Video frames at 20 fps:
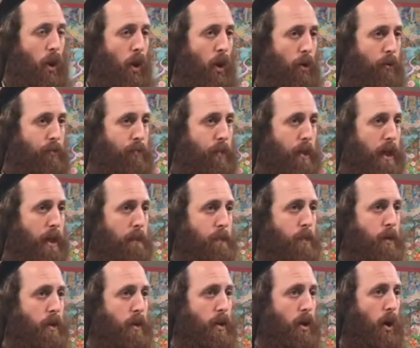of
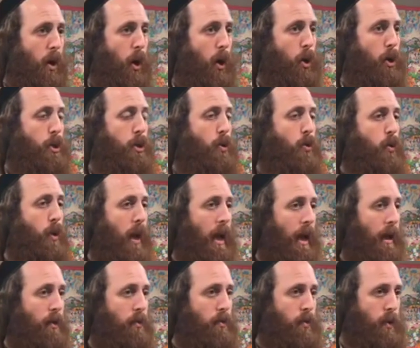people or to
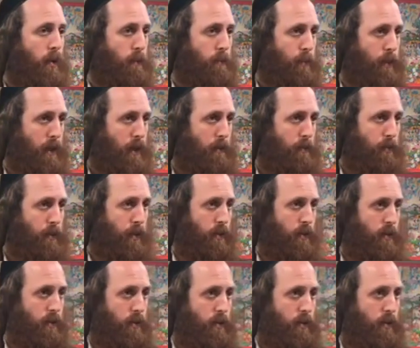count on people.